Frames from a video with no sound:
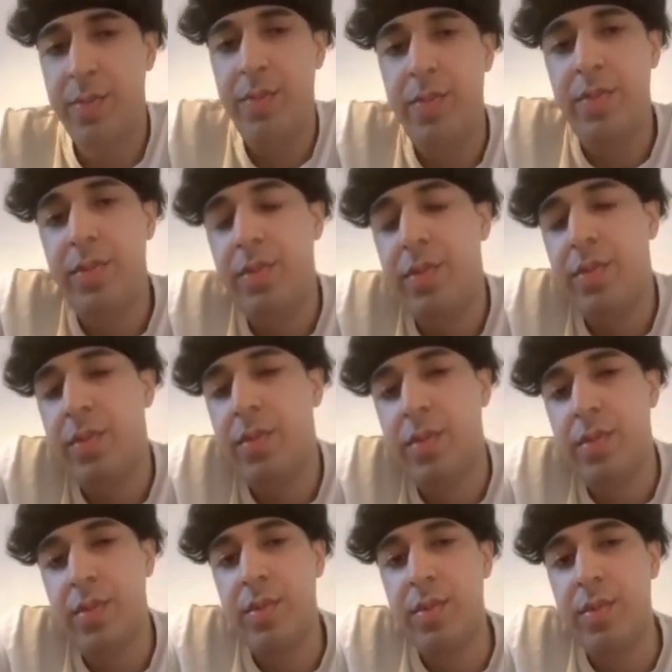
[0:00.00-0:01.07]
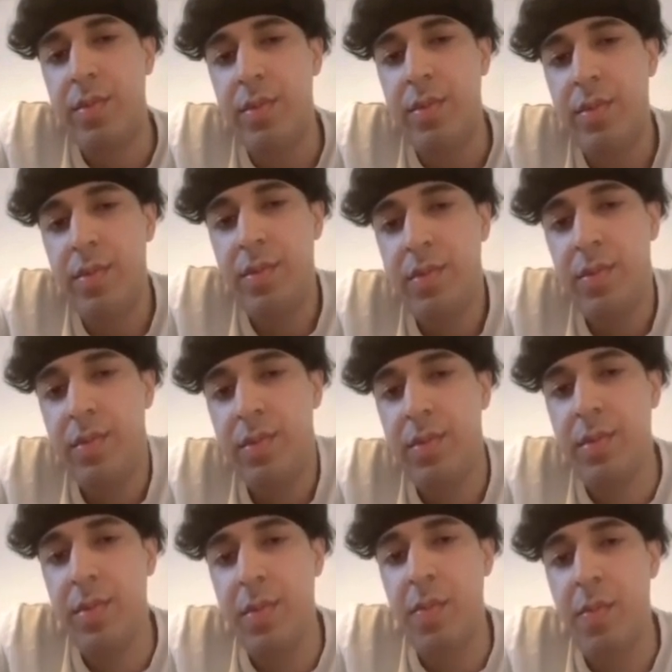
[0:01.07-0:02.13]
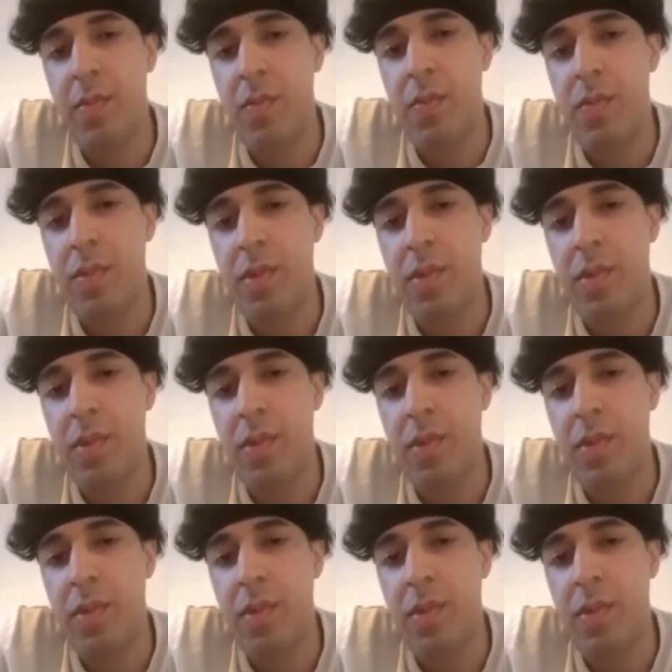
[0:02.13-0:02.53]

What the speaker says: (not speaking)